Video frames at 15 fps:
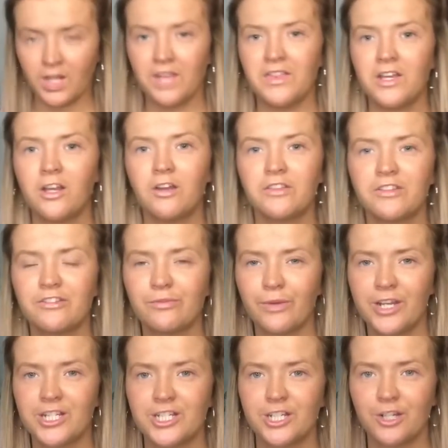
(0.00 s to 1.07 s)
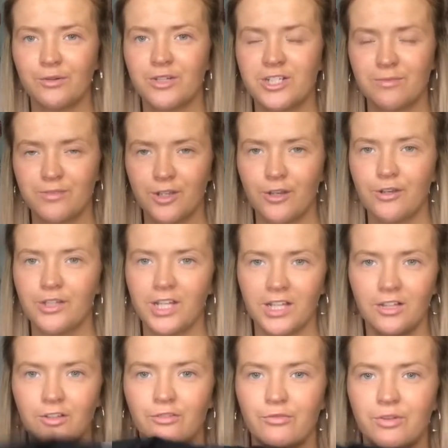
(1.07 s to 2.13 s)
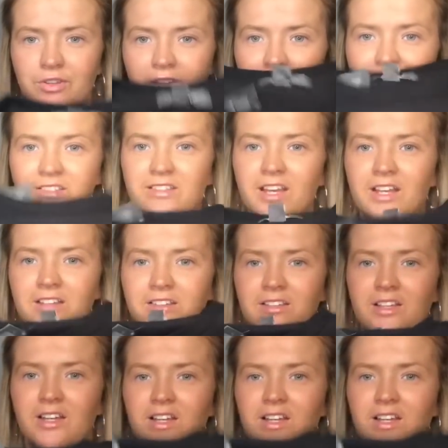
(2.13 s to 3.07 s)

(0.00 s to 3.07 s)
I then got this sweatshirt, which I'm totally in love with, and it says